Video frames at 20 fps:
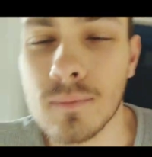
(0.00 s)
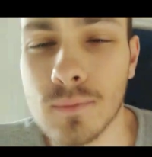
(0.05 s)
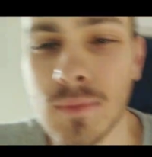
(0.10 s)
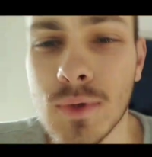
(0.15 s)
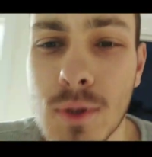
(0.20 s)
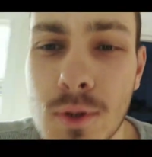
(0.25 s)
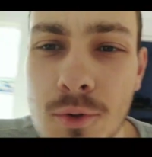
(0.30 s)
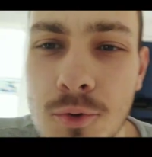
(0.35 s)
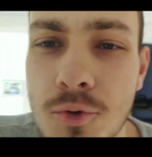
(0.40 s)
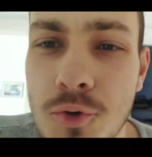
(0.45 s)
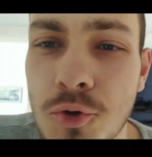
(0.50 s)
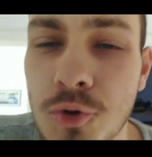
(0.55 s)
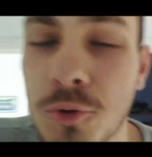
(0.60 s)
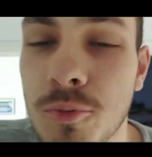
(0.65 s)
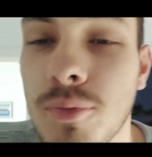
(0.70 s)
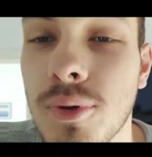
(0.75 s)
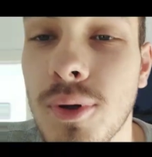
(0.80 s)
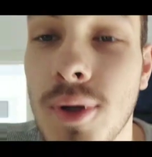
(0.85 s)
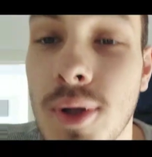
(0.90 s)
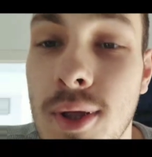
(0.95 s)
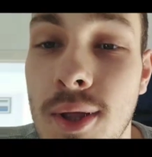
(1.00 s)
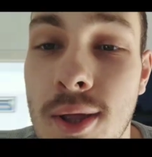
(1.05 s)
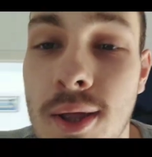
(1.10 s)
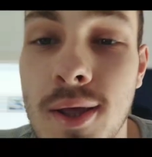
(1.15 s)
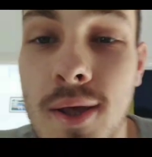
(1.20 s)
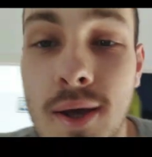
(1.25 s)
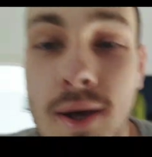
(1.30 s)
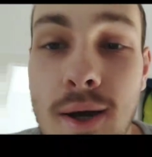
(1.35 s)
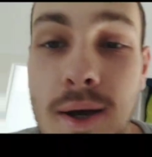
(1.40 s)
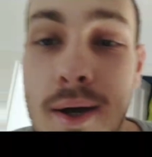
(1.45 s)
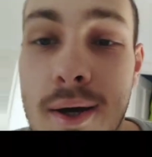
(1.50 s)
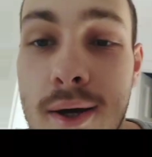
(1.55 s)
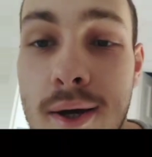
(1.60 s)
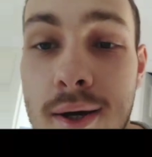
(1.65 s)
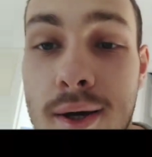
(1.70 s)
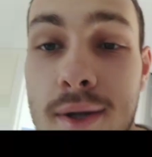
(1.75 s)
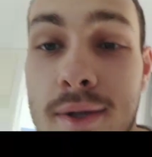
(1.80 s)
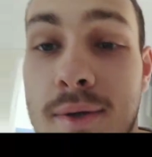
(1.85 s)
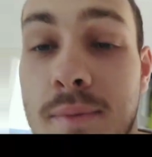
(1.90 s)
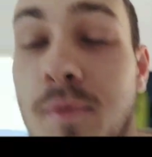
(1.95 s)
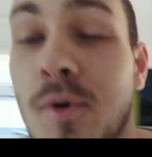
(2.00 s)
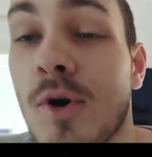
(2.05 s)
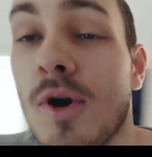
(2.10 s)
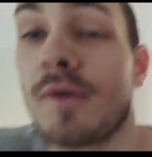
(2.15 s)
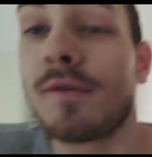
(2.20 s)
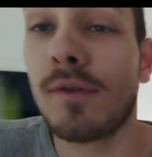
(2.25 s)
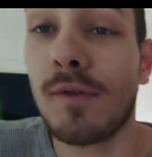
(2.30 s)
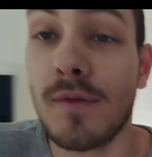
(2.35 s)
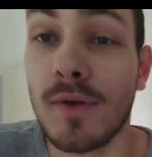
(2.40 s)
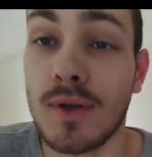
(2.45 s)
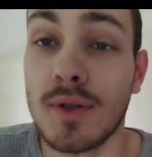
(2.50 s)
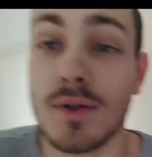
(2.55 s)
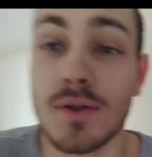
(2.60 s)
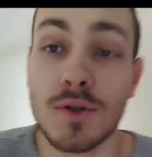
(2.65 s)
YouTube. It's your boy Ivan Vegan.